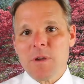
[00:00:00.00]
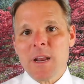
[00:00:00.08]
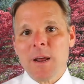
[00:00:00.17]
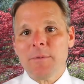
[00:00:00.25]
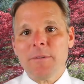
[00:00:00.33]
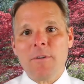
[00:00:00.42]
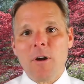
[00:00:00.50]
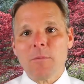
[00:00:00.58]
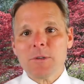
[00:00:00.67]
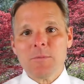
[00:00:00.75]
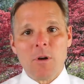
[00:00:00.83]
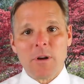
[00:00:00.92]
hit up the
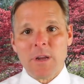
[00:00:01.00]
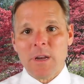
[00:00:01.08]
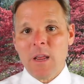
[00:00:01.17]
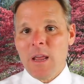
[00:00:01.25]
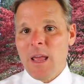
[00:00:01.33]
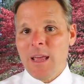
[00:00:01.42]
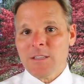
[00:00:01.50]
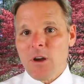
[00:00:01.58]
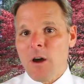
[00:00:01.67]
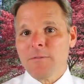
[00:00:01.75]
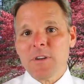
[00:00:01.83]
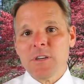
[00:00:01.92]
farmers market as
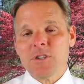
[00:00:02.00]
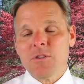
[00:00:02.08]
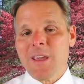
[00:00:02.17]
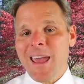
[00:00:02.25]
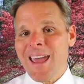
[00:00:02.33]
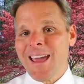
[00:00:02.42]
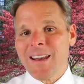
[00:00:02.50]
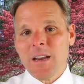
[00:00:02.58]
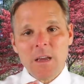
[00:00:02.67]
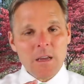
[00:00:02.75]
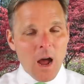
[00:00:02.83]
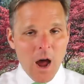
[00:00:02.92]
often as you can.
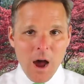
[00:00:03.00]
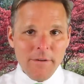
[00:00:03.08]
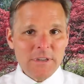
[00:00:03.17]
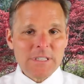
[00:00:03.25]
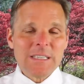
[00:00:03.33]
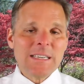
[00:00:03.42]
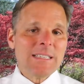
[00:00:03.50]
Obviously,